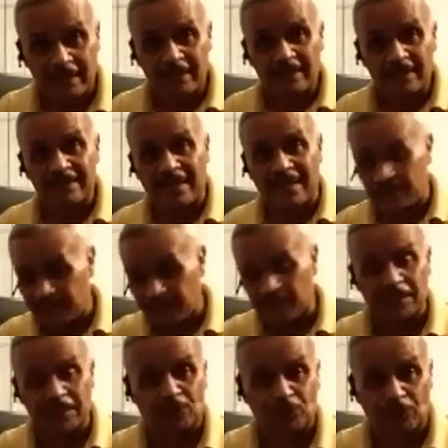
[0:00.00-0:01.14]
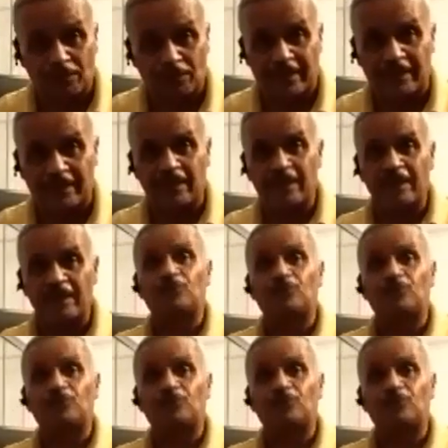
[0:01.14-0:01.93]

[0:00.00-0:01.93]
that this instrument to